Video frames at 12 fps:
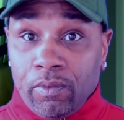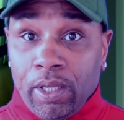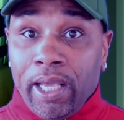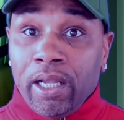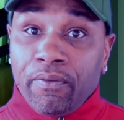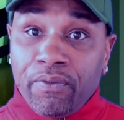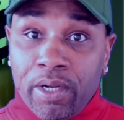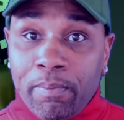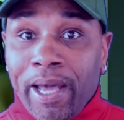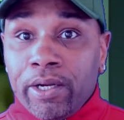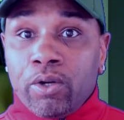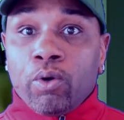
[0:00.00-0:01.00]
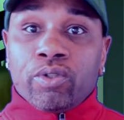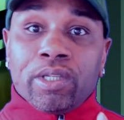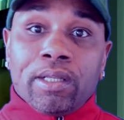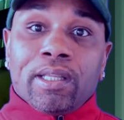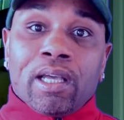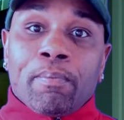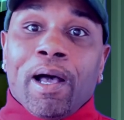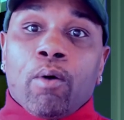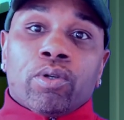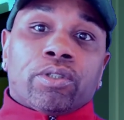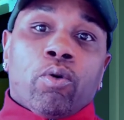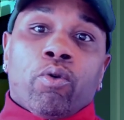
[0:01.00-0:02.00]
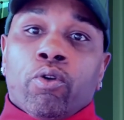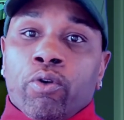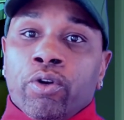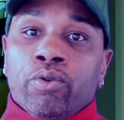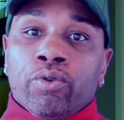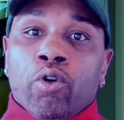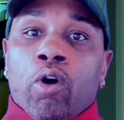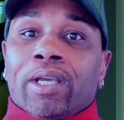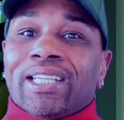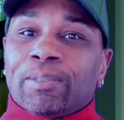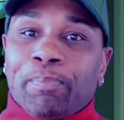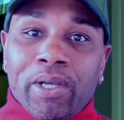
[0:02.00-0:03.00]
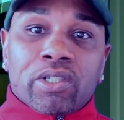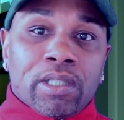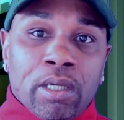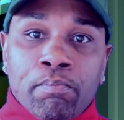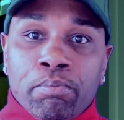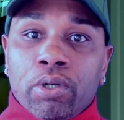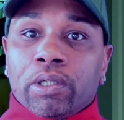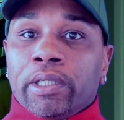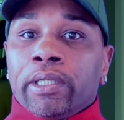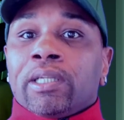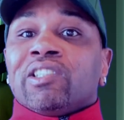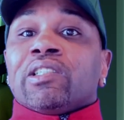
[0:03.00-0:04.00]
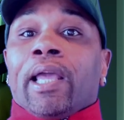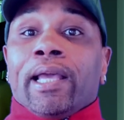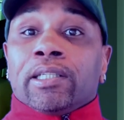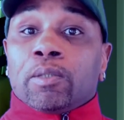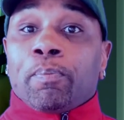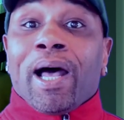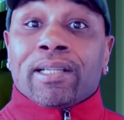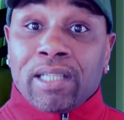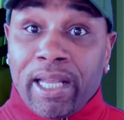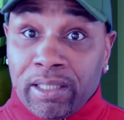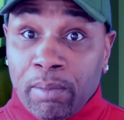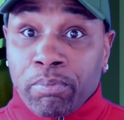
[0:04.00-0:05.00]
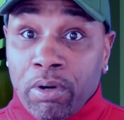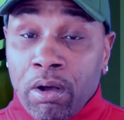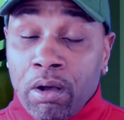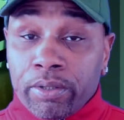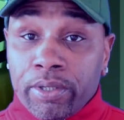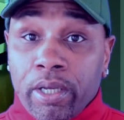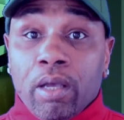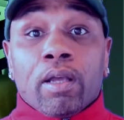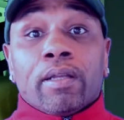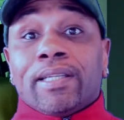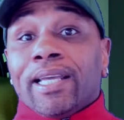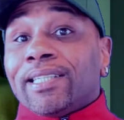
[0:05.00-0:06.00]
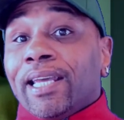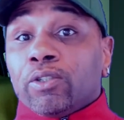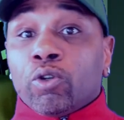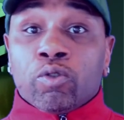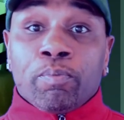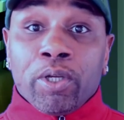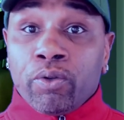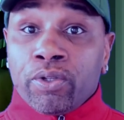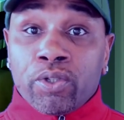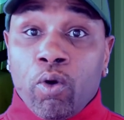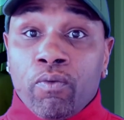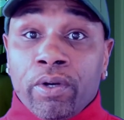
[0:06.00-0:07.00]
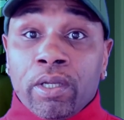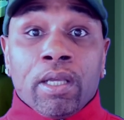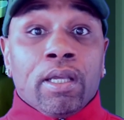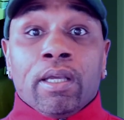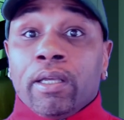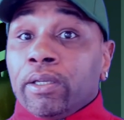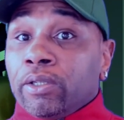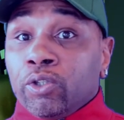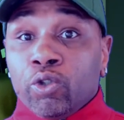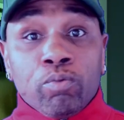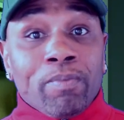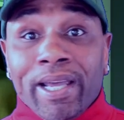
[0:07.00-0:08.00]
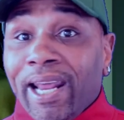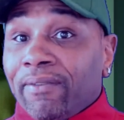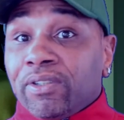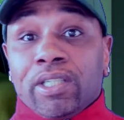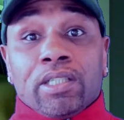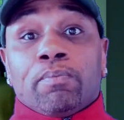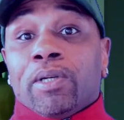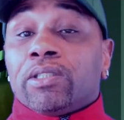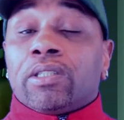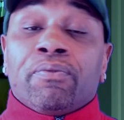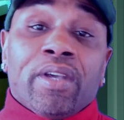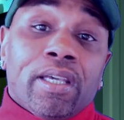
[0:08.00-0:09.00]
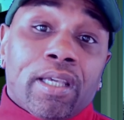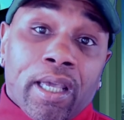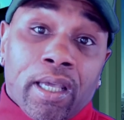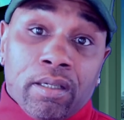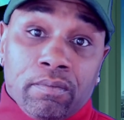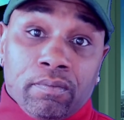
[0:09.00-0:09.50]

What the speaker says: And if anybody knows anything about what's going on in New York, especially in Brooklyn and spots like the Bronx, they take those buildings over, you might have 6 months to vacate.